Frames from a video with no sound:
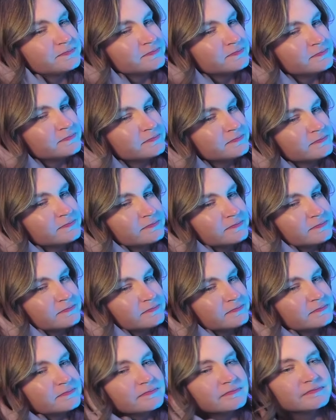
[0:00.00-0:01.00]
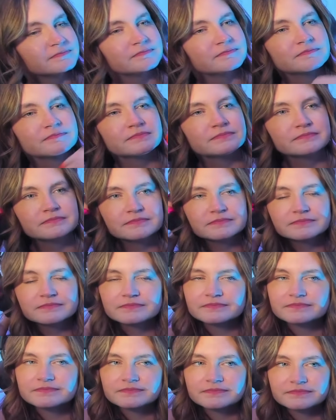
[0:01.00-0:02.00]
Terrible things
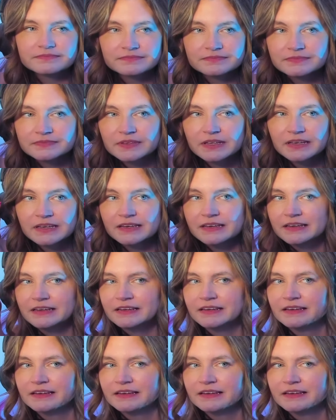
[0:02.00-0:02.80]
happen for a reason.